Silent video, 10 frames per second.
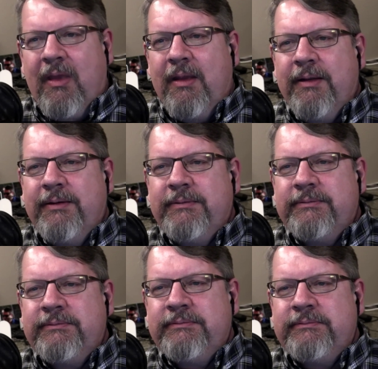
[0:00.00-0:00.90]

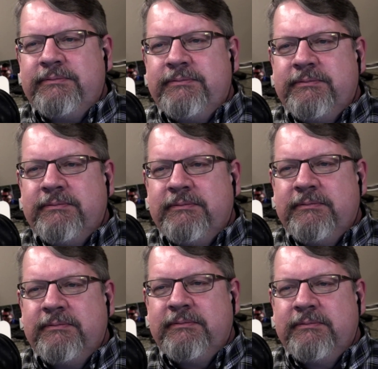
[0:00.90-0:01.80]

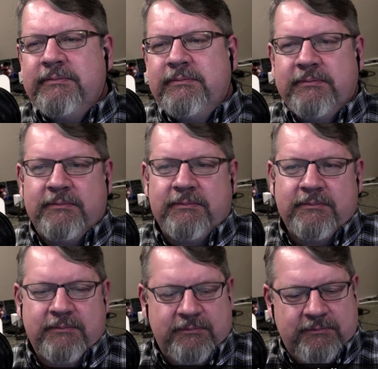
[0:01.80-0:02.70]

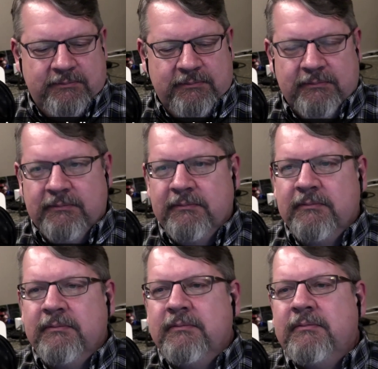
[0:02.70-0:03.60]

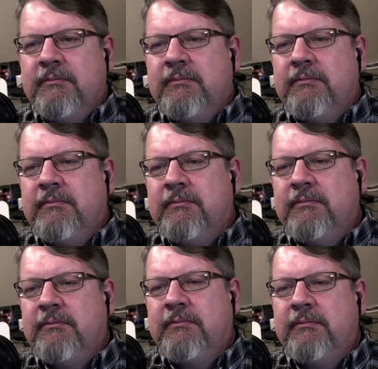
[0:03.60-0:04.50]

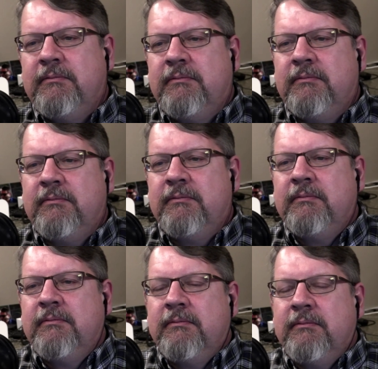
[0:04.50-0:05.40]

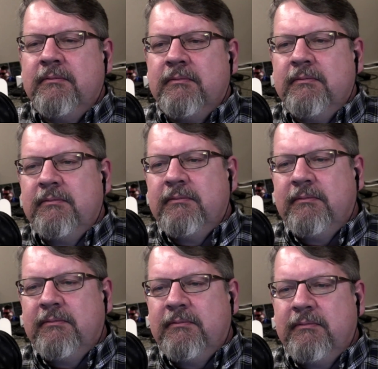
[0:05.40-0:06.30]

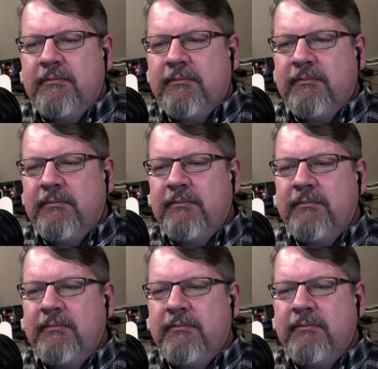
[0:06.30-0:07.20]

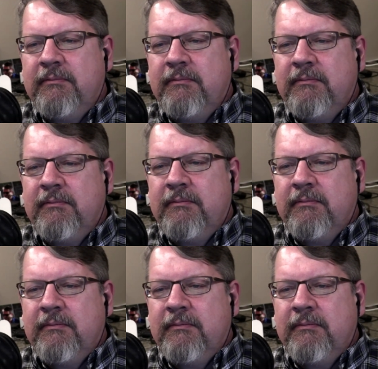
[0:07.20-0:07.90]
(silent)